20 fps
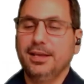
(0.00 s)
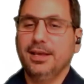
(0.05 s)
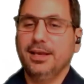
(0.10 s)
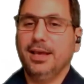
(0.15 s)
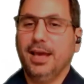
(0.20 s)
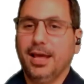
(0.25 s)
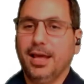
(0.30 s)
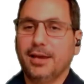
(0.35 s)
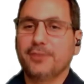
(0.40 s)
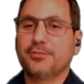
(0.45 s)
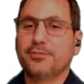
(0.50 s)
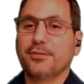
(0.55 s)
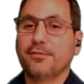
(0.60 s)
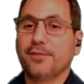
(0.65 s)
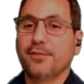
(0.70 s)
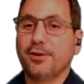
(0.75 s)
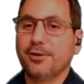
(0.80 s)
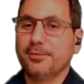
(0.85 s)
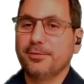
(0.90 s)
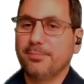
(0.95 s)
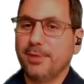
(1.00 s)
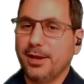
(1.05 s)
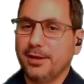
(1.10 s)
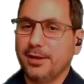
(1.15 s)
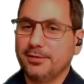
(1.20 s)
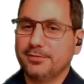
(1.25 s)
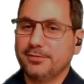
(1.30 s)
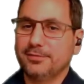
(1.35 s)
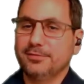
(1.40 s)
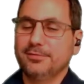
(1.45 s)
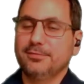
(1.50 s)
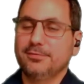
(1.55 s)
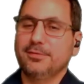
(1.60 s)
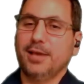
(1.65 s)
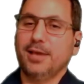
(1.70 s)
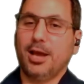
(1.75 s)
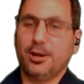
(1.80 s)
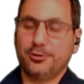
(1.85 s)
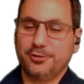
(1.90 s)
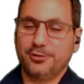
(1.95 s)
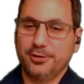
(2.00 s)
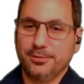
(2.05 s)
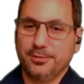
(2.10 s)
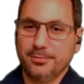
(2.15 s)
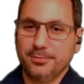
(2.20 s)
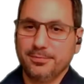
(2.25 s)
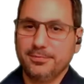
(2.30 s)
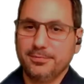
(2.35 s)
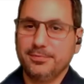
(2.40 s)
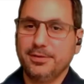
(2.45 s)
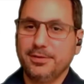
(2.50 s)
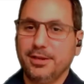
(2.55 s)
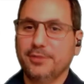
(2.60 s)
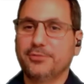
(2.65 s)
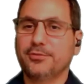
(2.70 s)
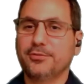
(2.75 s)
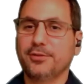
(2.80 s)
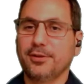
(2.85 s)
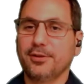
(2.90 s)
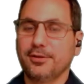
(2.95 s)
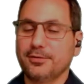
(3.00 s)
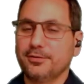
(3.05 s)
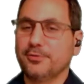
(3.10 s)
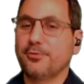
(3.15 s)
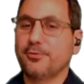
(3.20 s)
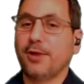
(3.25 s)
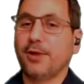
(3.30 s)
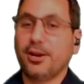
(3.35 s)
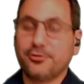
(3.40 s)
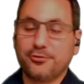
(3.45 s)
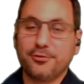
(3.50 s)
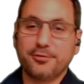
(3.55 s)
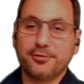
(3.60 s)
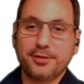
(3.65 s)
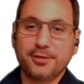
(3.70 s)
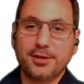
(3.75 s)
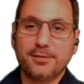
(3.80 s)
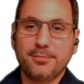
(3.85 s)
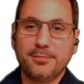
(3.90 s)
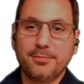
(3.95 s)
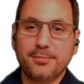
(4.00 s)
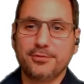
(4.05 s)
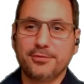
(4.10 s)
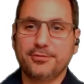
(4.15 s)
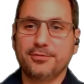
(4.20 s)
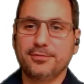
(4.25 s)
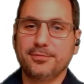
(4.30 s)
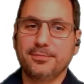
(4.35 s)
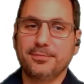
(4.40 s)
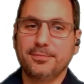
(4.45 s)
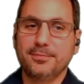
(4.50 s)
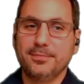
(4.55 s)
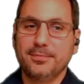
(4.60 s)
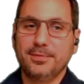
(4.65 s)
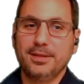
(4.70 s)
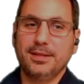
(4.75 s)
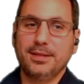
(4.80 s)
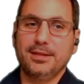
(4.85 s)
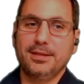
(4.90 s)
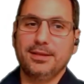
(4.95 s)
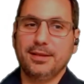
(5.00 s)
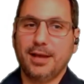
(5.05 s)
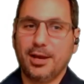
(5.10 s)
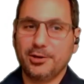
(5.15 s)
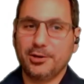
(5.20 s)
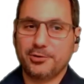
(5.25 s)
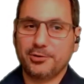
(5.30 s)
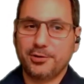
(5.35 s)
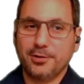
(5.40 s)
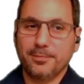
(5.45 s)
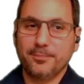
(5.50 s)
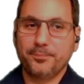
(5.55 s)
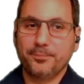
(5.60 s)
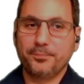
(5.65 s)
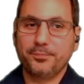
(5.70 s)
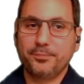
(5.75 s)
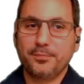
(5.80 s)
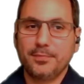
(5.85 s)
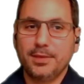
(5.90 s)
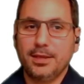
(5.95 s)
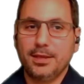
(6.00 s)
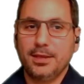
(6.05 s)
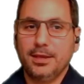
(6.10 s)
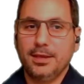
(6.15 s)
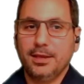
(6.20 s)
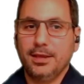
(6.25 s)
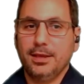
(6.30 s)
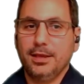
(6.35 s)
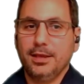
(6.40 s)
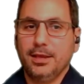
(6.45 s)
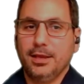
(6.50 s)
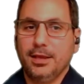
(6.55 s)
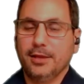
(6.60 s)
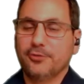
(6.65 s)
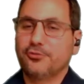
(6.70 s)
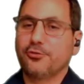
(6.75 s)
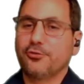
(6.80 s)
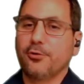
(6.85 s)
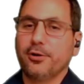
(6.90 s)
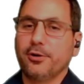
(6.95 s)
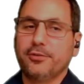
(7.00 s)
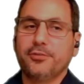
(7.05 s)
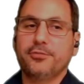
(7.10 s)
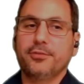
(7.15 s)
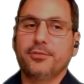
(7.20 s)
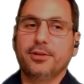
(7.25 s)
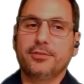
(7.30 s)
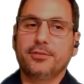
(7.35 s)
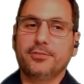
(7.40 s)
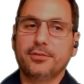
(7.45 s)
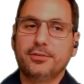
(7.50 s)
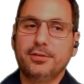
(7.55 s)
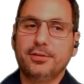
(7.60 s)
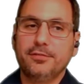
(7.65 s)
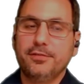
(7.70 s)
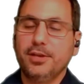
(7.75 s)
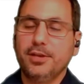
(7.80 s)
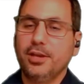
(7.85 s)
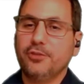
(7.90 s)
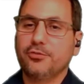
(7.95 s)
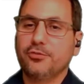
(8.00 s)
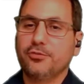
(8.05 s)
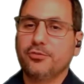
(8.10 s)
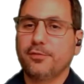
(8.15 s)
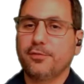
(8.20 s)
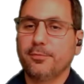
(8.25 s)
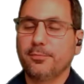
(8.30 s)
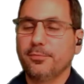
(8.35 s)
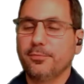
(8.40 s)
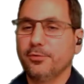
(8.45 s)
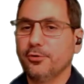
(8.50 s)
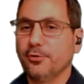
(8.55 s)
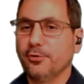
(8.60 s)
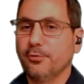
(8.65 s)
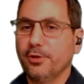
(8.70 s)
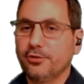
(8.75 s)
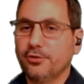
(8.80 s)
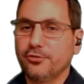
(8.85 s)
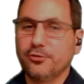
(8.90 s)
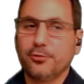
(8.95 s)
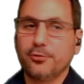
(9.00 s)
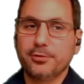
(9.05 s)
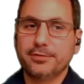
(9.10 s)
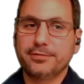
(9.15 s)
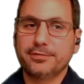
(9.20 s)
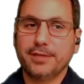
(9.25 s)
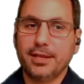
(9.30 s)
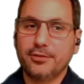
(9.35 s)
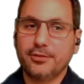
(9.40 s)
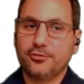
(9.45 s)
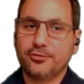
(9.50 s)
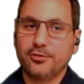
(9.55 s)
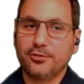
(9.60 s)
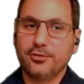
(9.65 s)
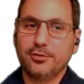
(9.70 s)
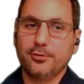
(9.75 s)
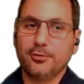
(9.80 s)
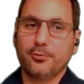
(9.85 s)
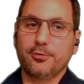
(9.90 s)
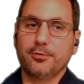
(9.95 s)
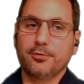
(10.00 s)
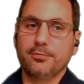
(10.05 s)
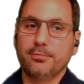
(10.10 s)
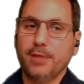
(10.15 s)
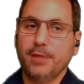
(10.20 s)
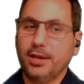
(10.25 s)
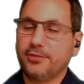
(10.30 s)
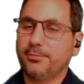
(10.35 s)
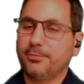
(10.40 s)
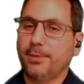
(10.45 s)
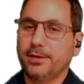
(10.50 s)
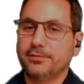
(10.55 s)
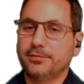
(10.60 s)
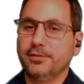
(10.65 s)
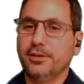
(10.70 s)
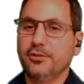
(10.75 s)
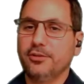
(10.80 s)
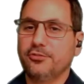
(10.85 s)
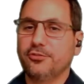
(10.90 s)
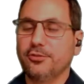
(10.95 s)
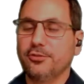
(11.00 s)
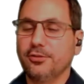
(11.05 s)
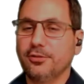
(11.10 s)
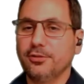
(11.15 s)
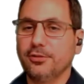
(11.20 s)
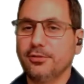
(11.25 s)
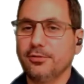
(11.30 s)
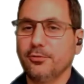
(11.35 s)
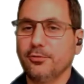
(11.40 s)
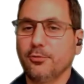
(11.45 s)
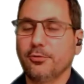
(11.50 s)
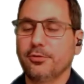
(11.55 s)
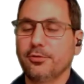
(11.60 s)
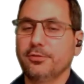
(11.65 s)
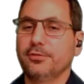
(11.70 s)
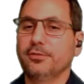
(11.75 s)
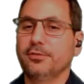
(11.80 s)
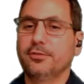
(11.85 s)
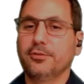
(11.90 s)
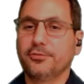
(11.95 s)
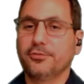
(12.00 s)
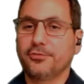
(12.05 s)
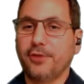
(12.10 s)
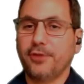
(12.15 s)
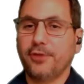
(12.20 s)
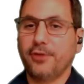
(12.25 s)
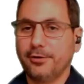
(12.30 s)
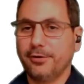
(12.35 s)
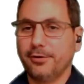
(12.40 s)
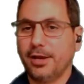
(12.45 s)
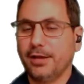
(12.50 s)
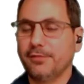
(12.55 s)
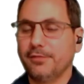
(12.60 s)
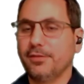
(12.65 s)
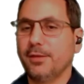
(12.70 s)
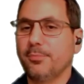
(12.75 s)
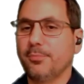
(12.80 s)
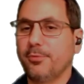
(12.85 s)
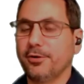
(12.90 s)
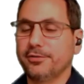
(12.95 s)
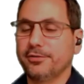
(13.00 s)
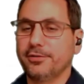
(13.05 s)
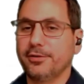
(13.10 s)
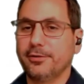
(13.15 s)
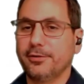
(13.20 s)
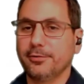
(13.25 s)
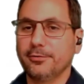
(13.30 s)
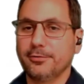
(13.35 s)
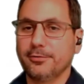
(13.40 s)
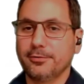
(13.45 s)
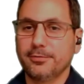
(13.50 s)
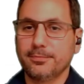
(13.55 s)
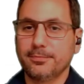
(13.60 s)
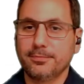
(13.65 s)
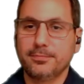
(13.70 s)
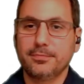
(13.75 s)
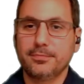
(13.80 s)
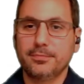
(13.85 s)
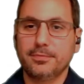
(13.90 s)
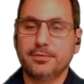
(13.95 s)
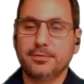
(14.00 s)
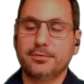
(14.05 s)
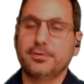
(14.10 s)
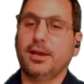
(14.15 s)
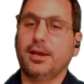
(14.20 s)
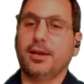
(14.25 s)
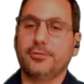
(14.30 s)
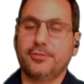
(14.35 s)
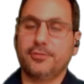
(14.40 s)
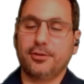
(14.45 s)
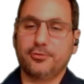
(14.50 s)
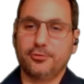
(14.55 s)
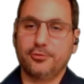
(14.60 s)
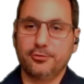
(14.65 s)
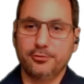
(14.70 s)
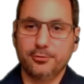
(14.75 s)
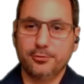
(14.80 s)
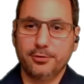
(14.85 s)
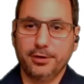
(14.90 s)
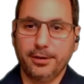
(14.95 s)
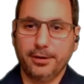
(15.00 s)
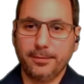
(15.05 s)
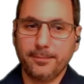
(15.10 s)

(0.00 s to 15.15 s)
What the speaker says: And it's a very bad outcome. It's a crash your database outcome. In short, it's a deviation from your original intention or expectation or desire out of that particular task that you're doing.